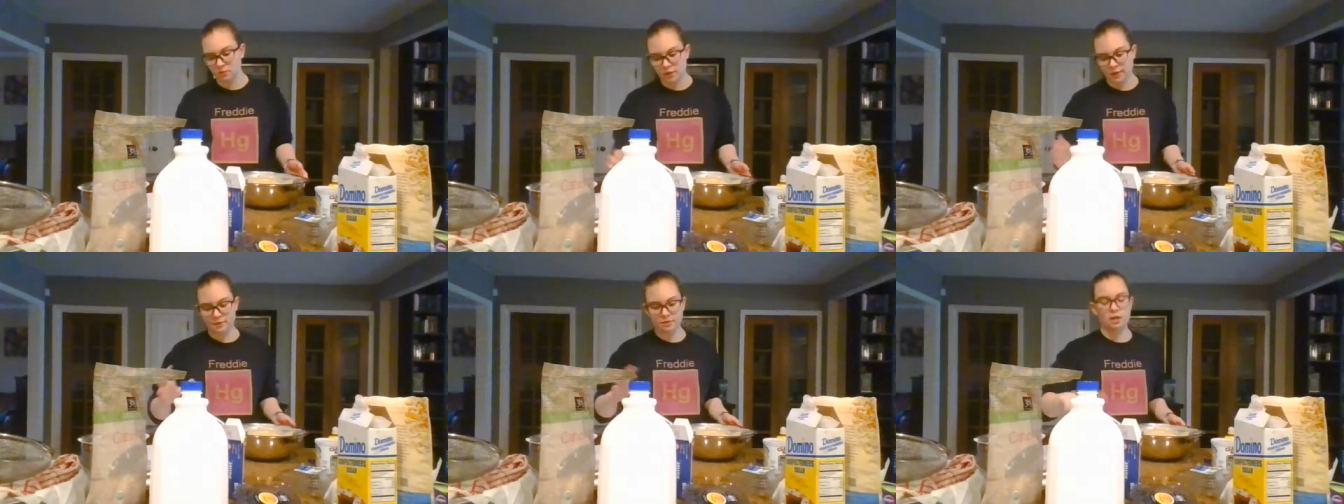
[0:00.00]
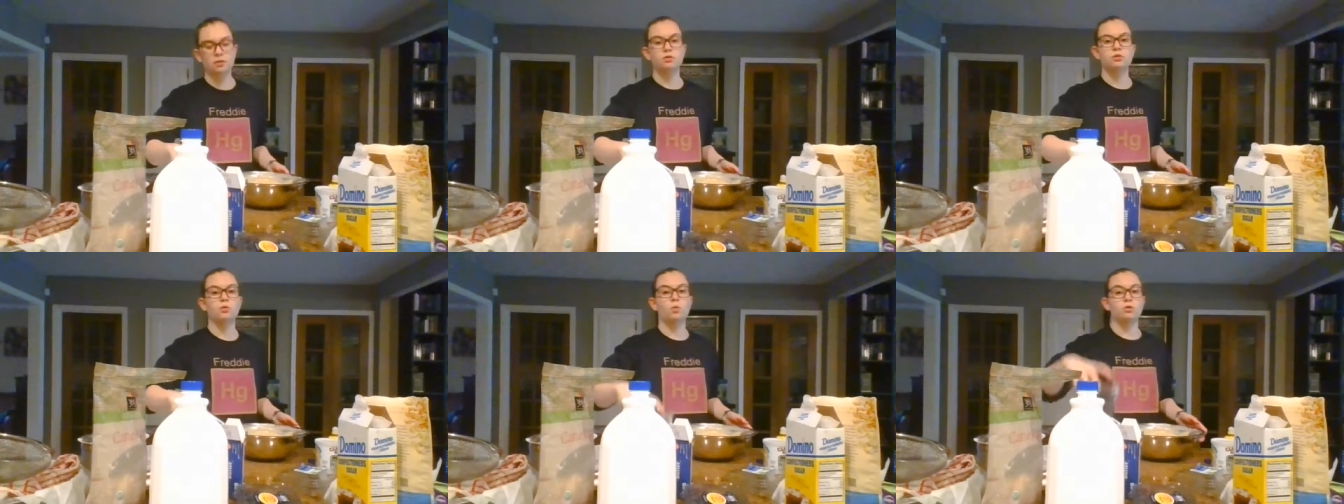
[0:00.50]
And now you're
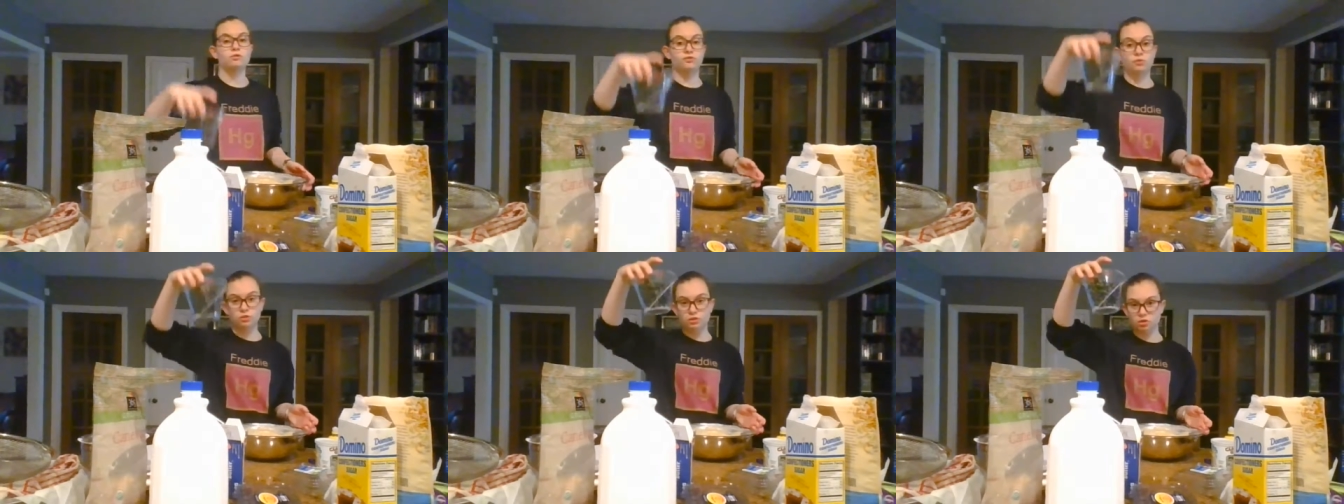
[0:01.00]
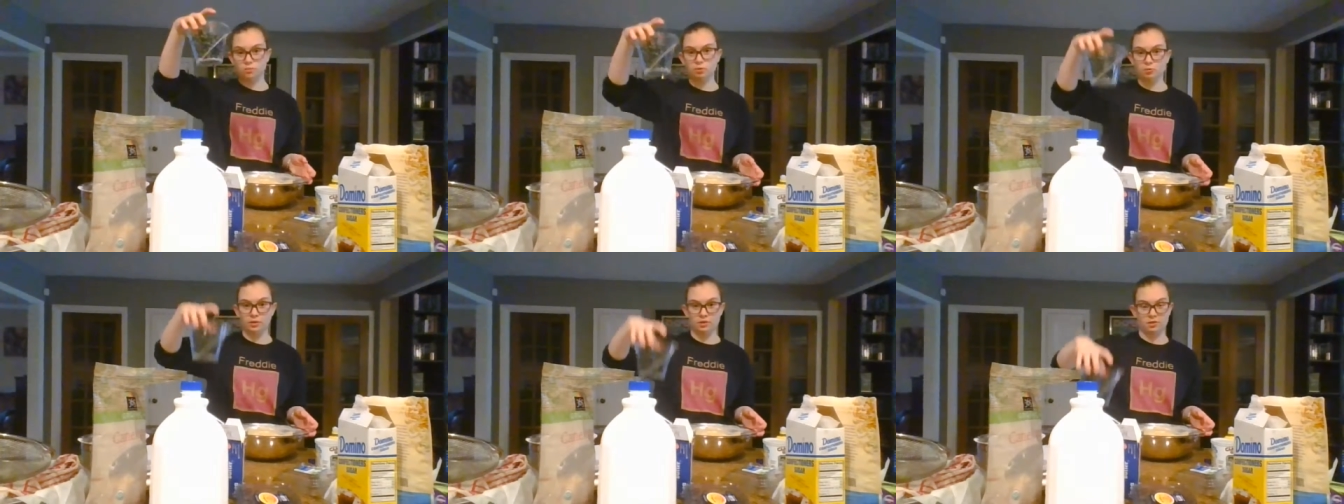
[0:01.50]
going to want to fold in your
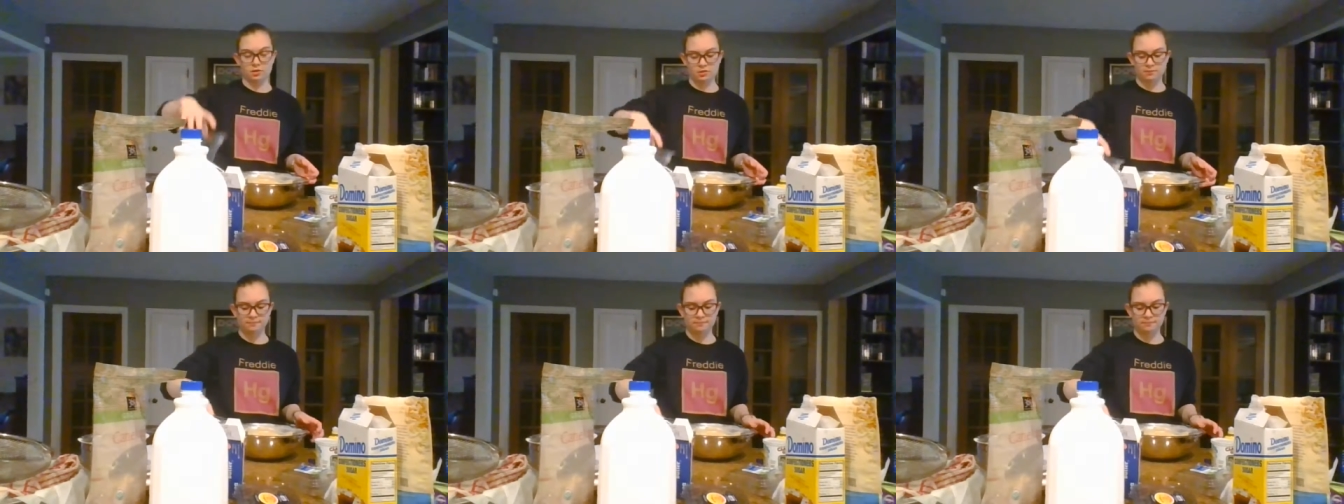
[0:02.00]
blueberries.